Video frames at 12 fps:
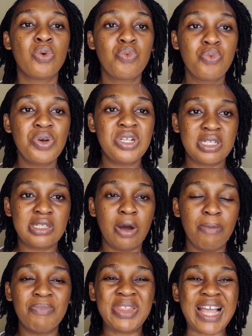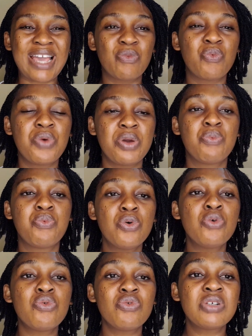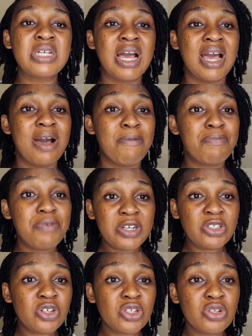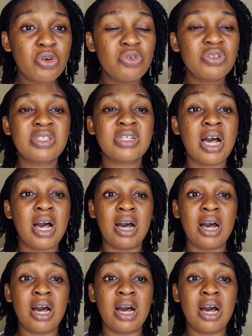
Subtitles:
wisdom like we would precious stones,